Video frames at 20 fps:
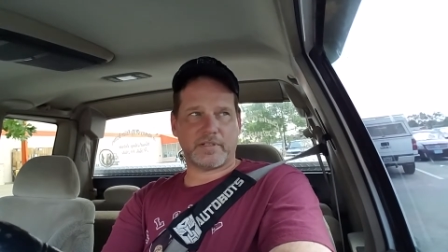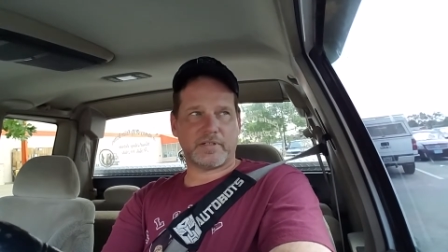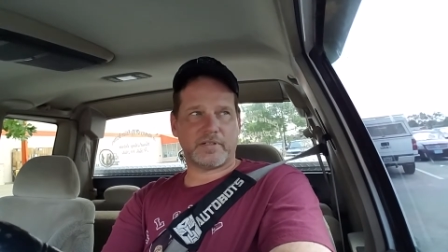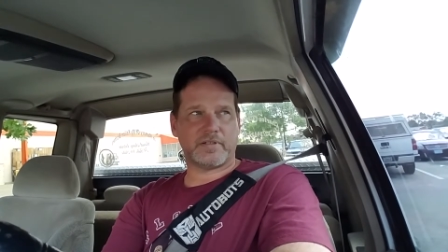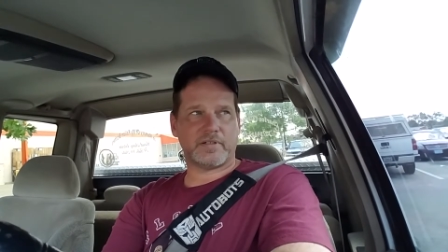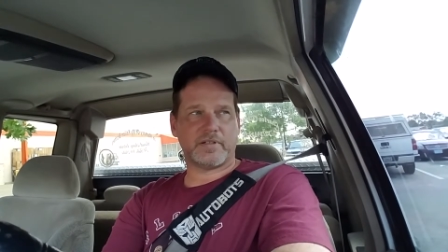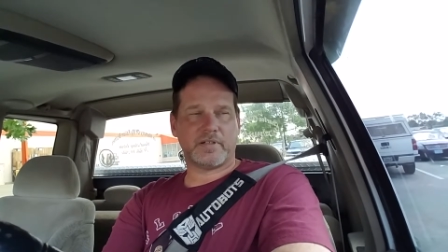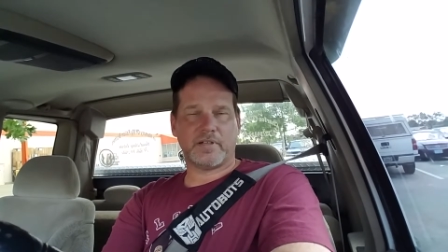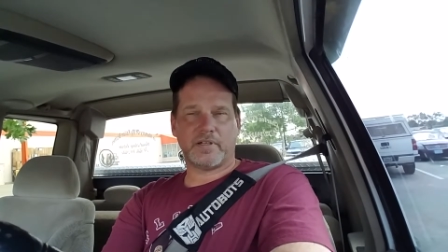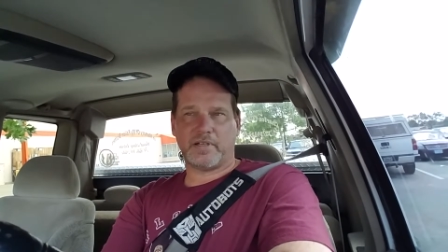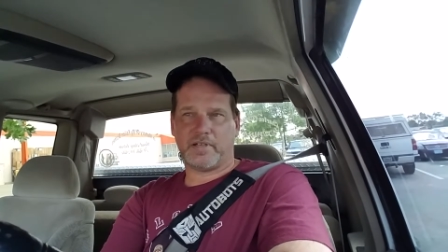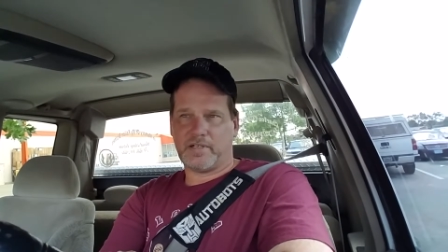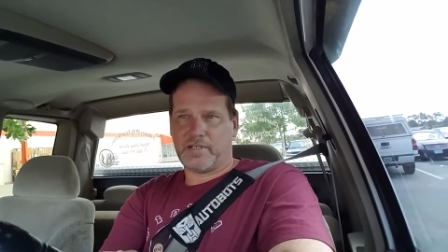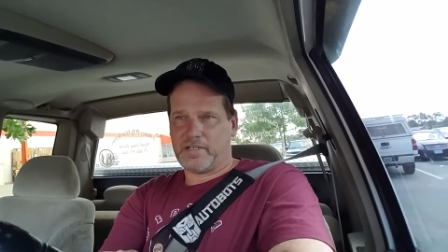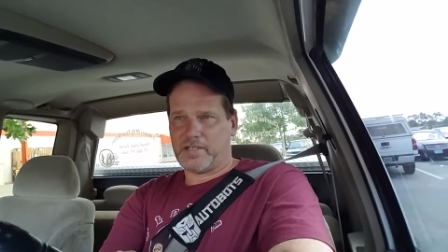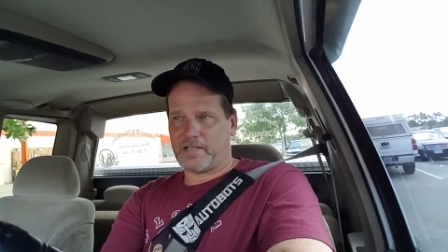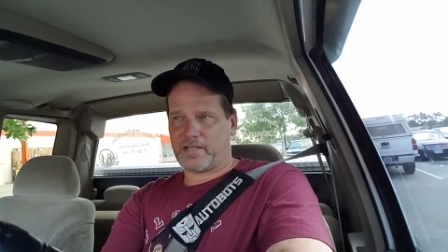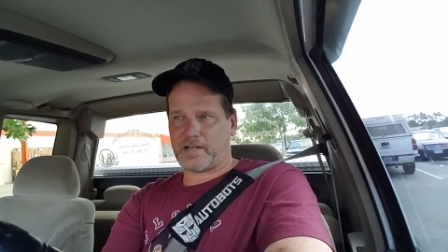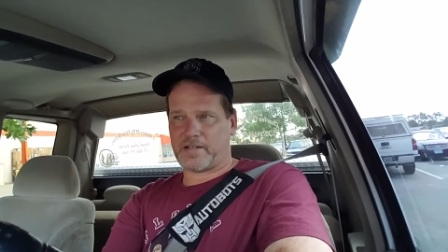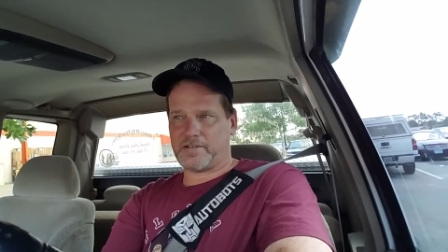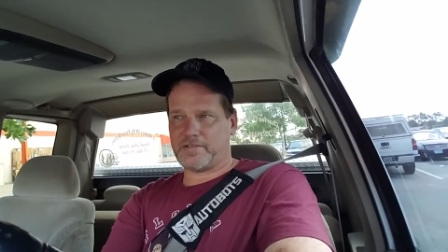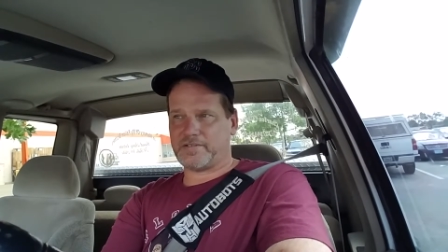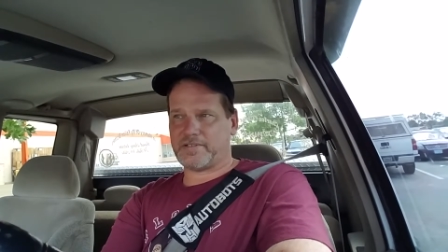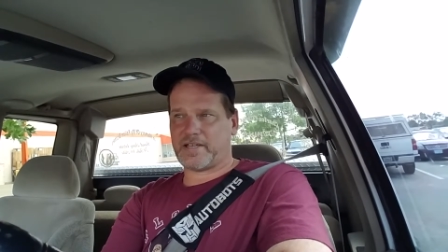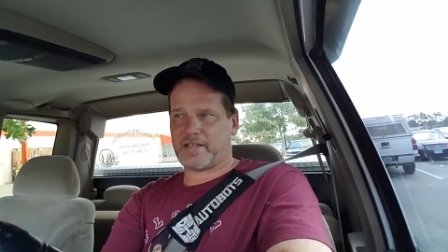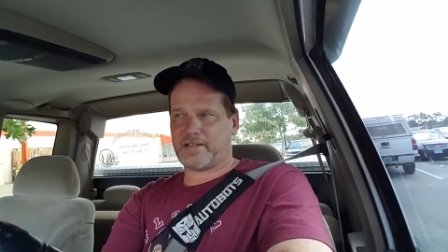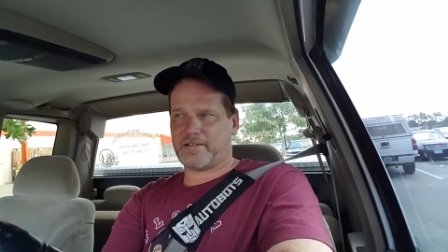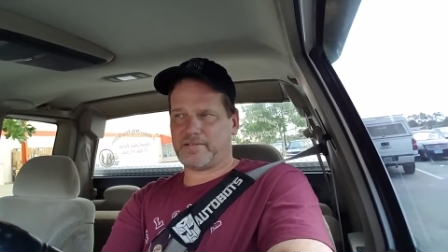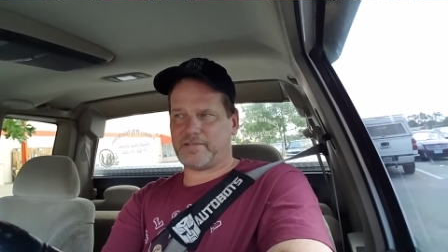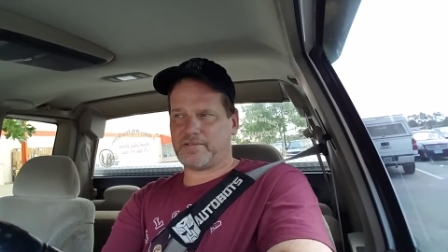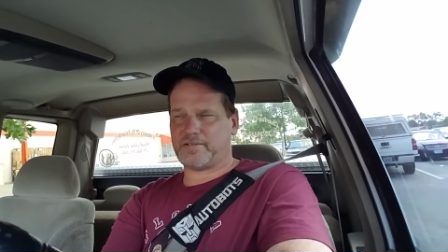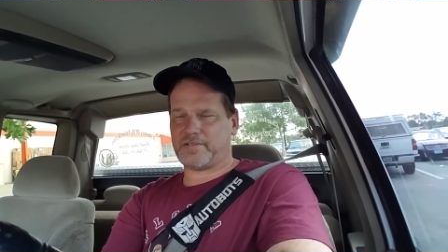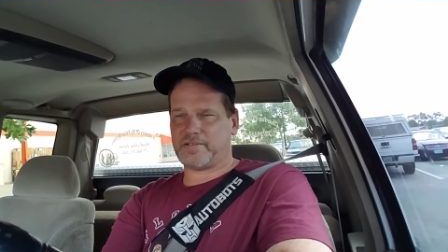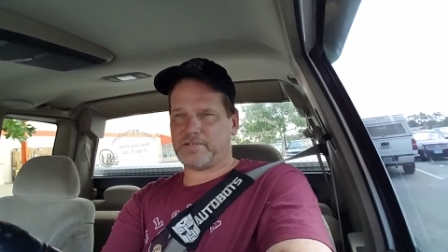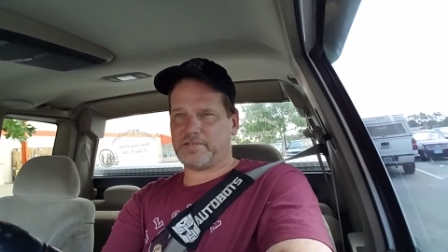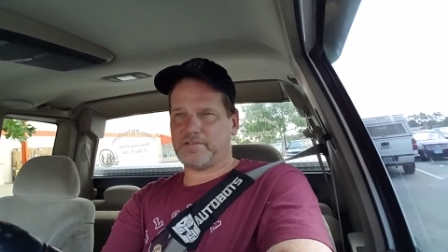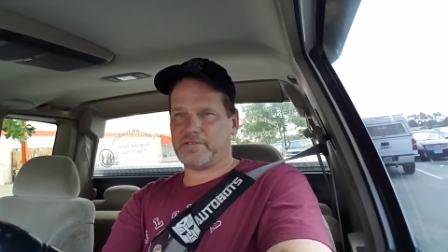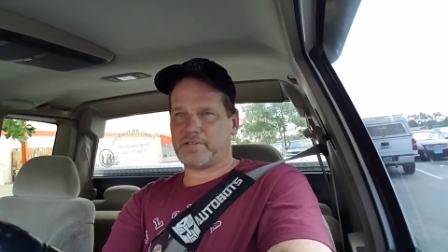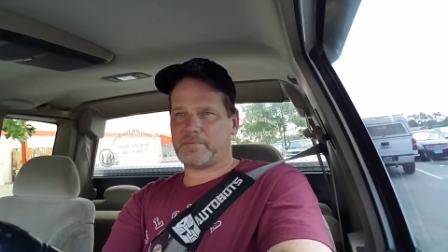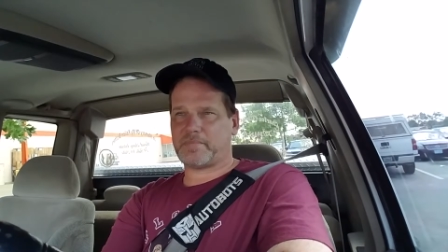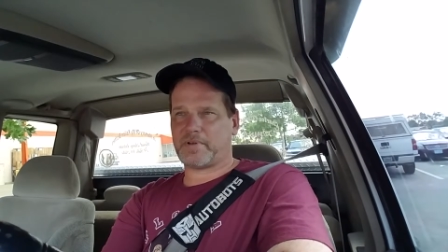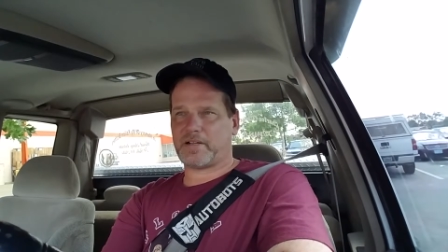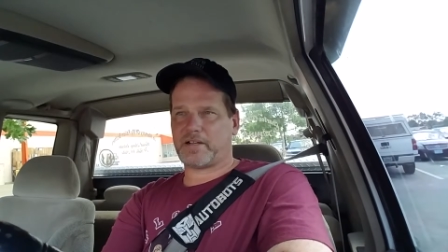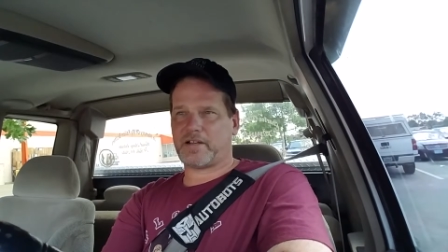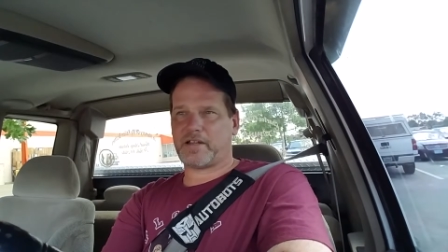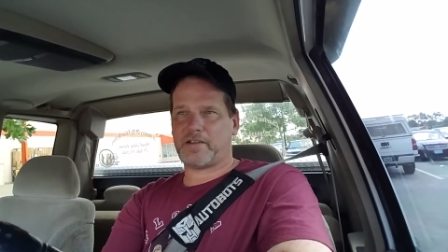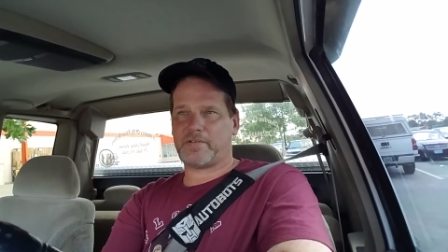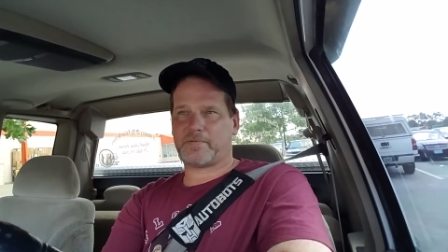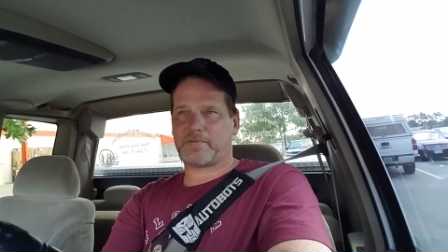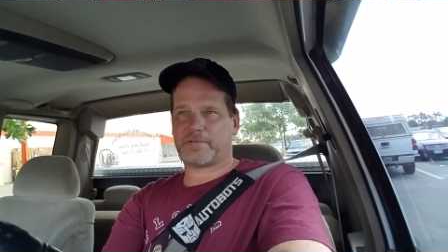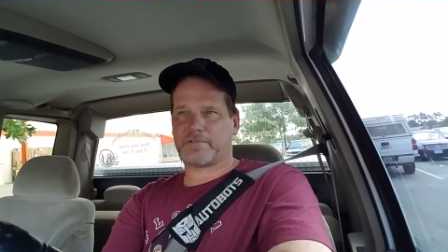And I use that in my life,